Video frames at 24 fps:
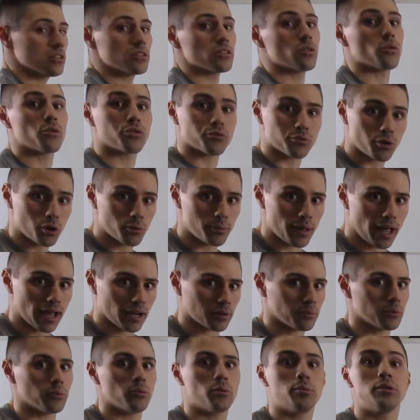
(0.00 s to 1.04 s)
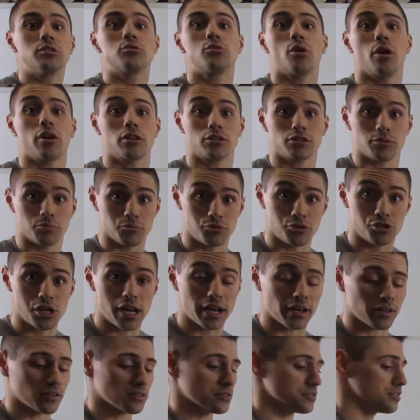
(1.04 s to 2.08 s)
A little throwback. We will be drawing some
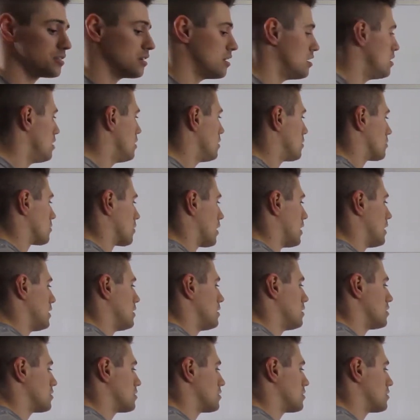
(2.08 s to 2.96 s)
chairs, right?